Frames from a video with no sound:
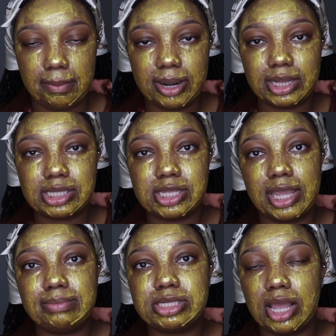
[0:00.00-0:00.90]
But at the
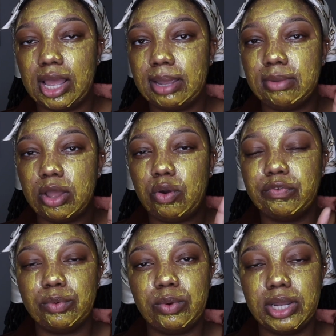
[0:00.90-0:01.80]
same time,
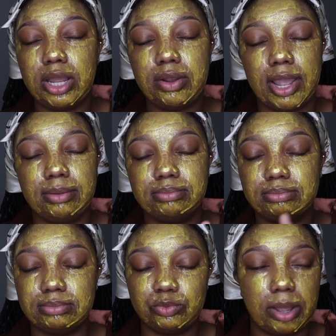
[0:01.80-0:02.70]
for one, okay,
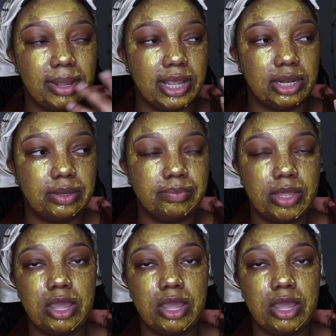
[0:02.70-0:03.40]
why am I yelling?